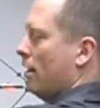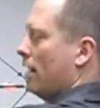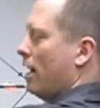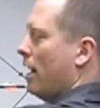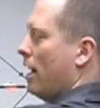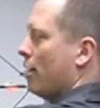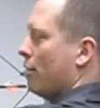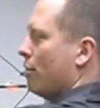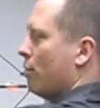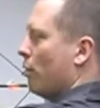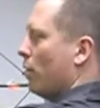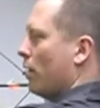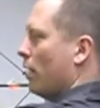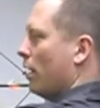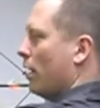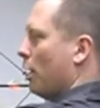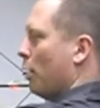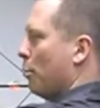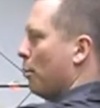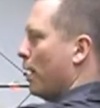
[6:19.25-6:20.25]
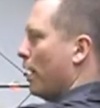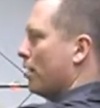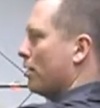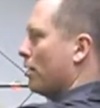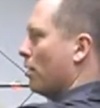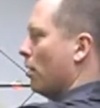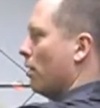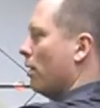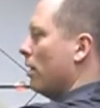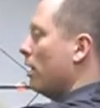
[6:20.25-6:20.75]
let it forward a little bit.
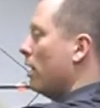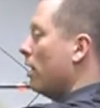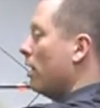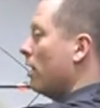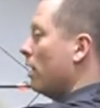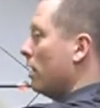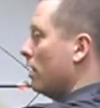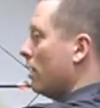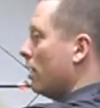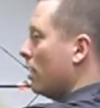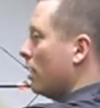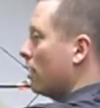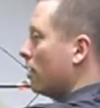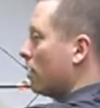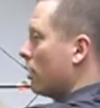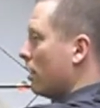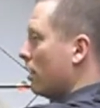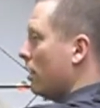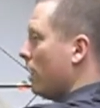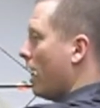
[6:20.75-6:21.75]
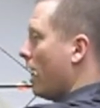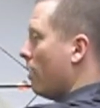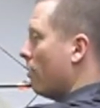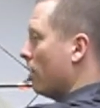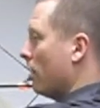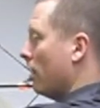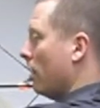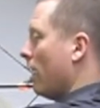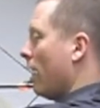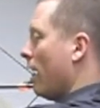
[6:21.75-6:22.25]
So it's good to have
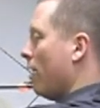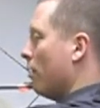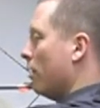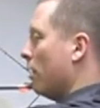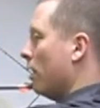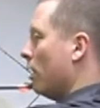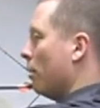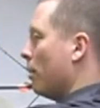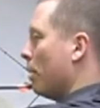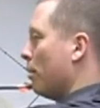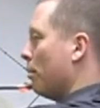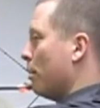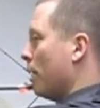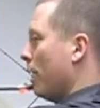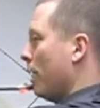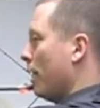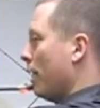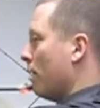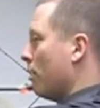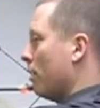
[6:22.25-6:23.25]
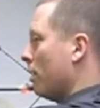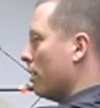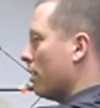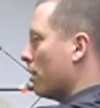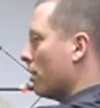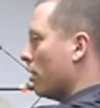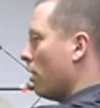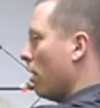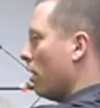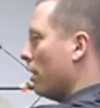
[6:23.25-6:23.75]
a little bit of play there. Real
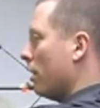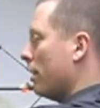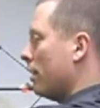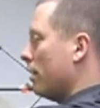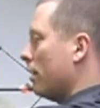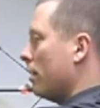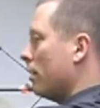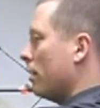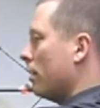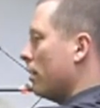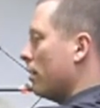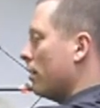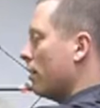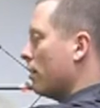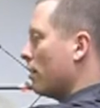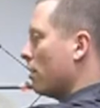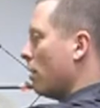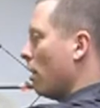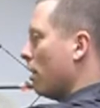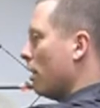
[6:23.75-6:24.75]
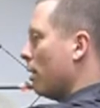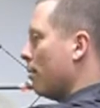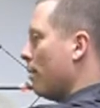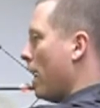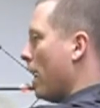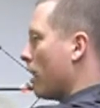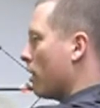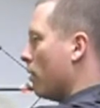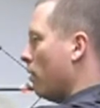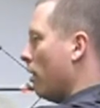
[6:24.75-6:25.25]
solid
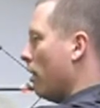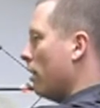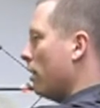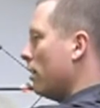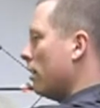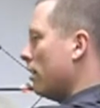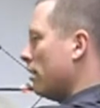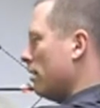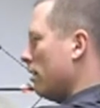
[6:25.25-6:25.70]
back wall.